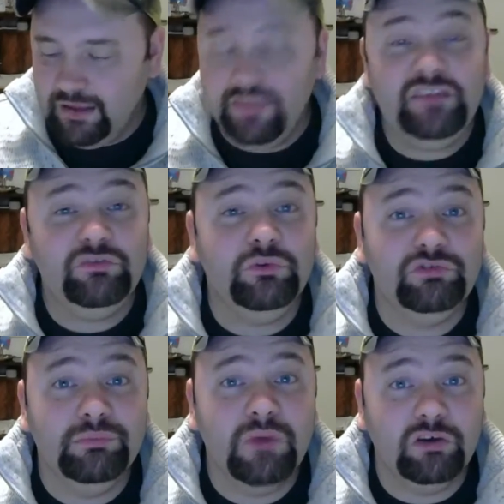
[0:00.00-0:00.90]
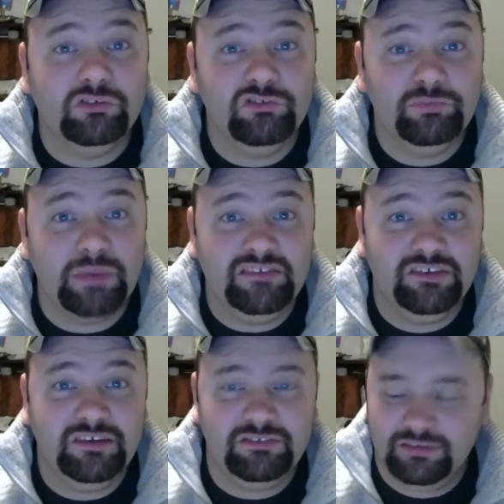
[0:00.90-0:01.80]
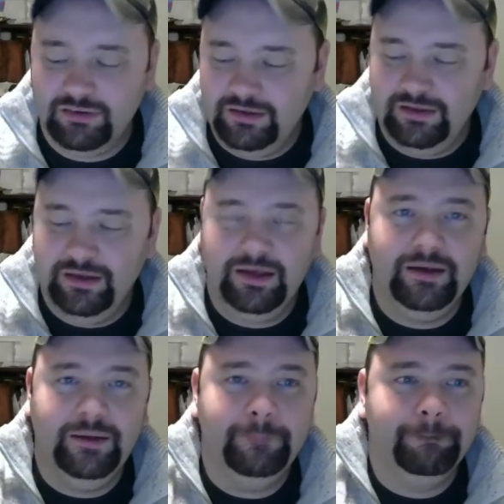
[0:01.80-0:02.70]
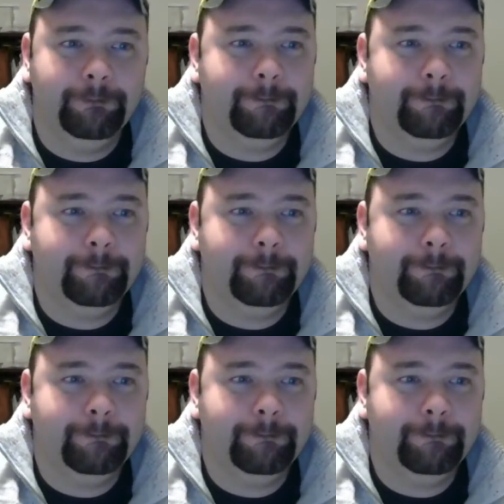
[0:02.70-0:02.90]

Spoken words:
and this one's from Marks and Spencer's. There